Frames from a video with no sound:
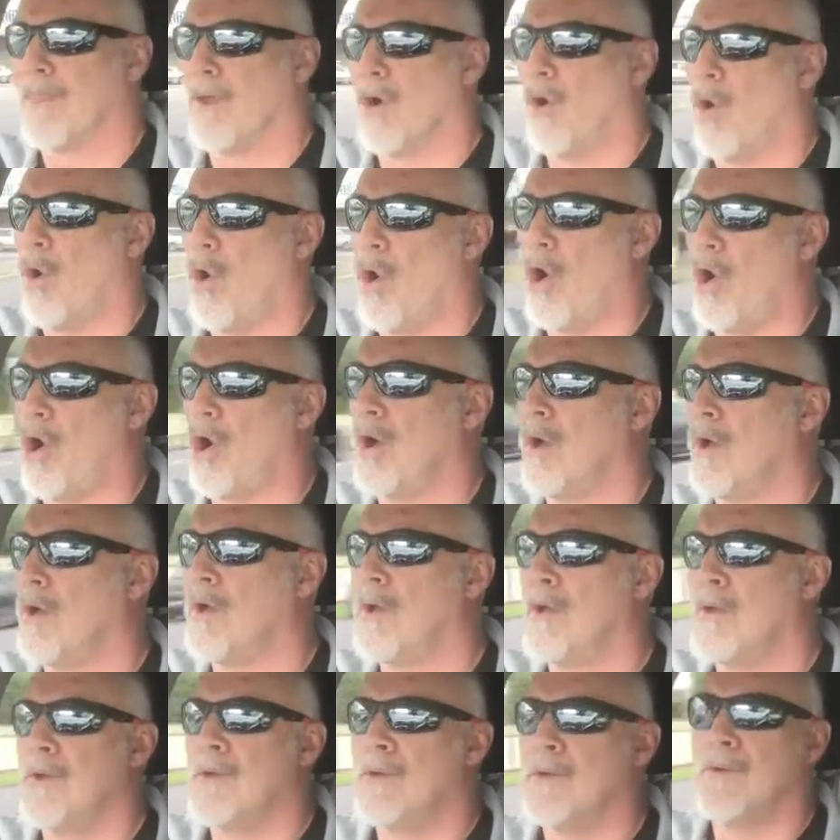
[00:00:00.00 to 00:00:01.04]
Or
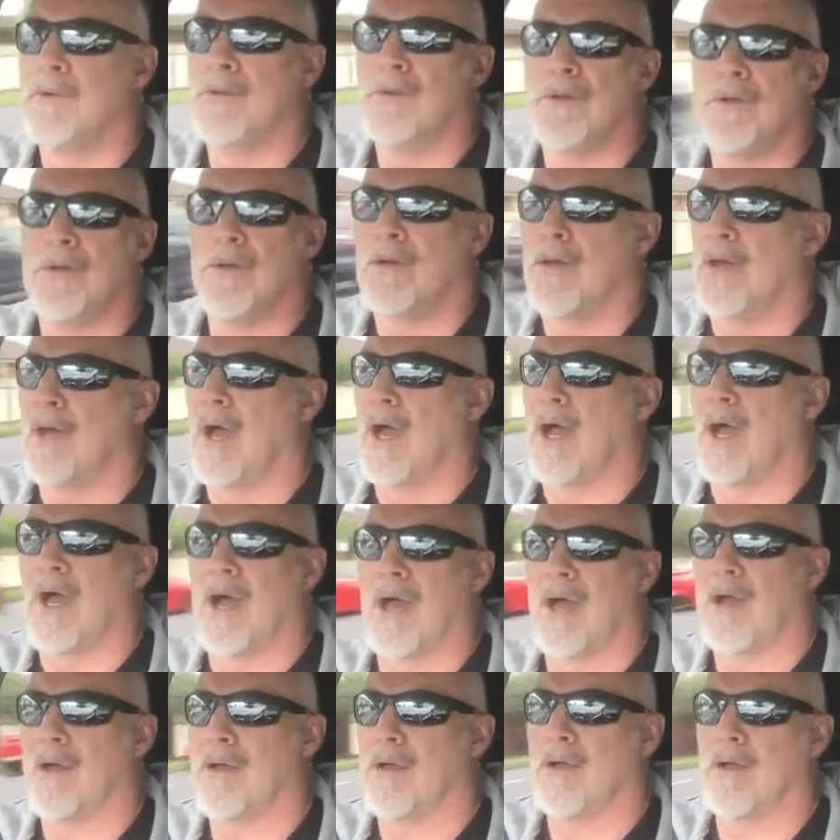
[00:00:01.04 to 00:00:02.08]

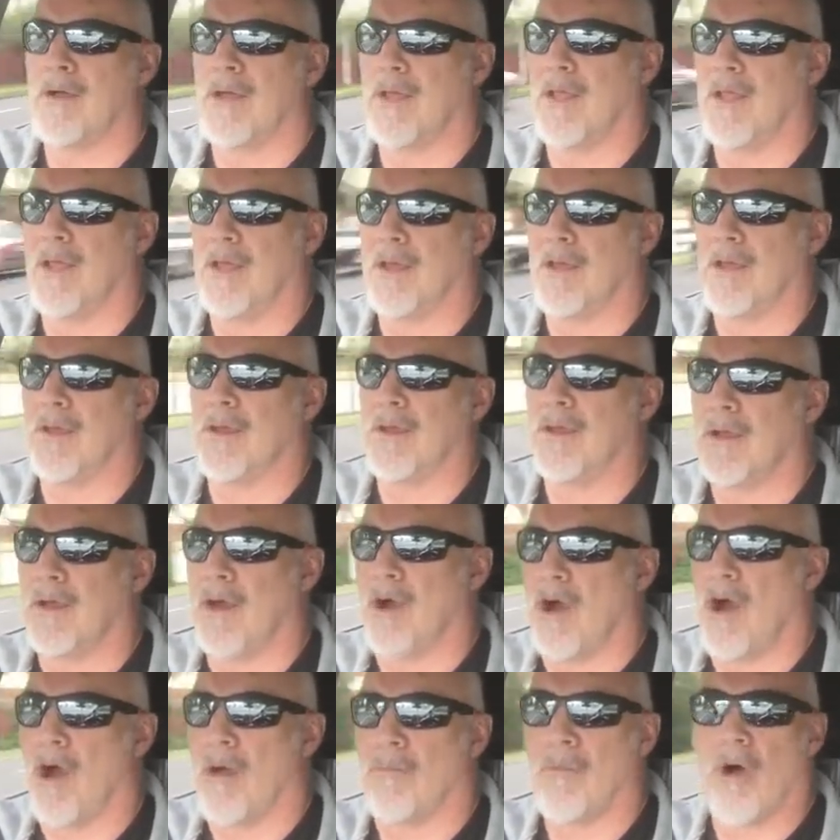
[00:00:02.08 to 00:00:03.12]

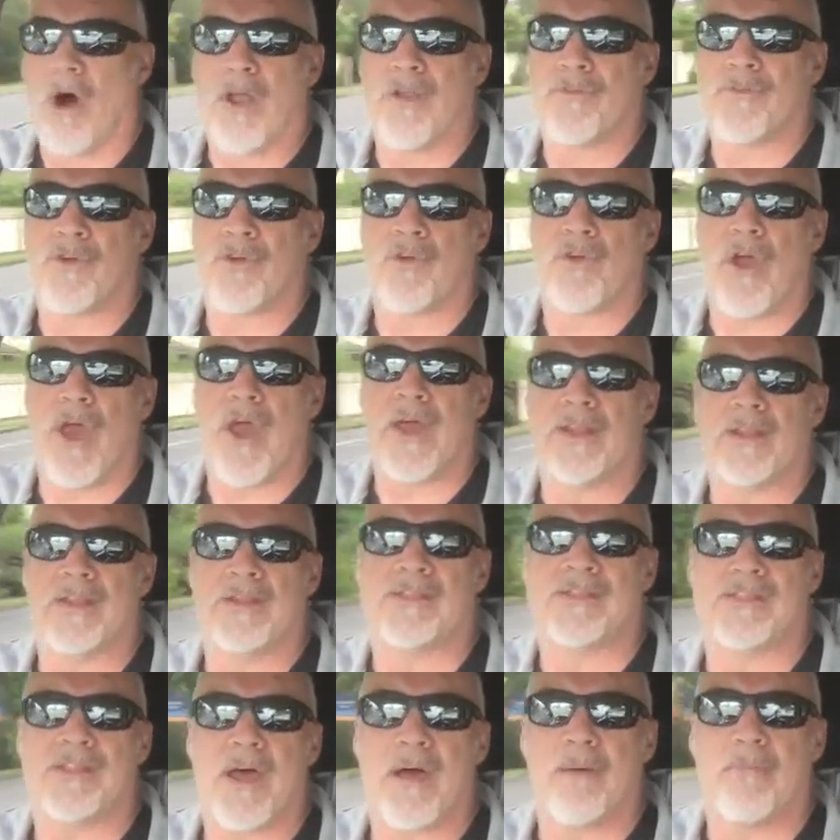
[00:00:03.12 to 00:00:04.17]
I might have created
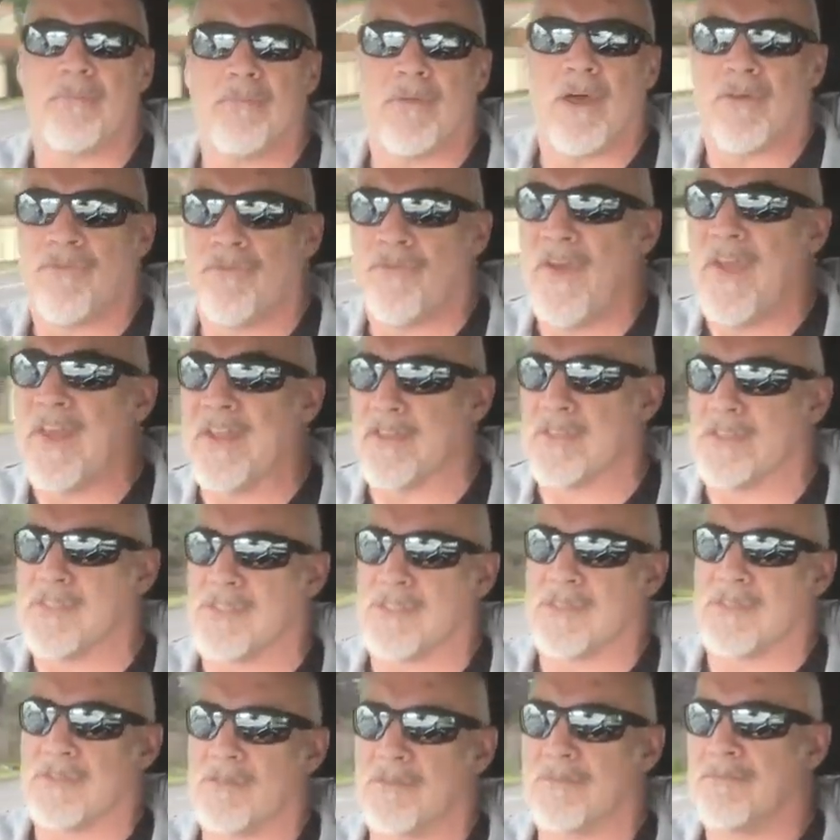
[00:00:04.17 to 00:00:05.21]
some
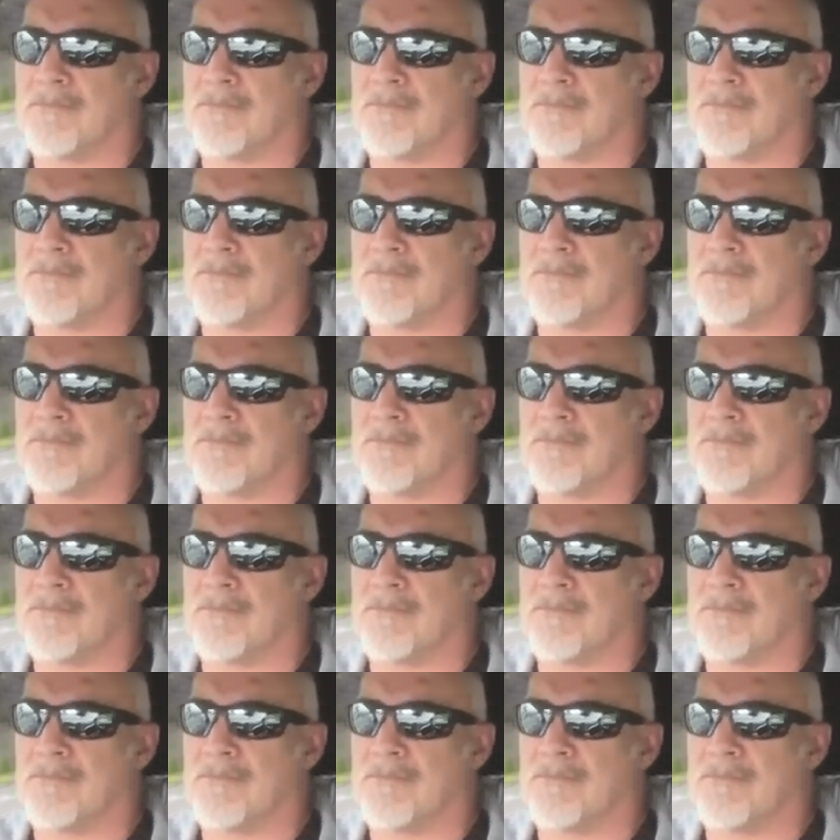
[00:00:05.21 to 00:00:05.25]
offense.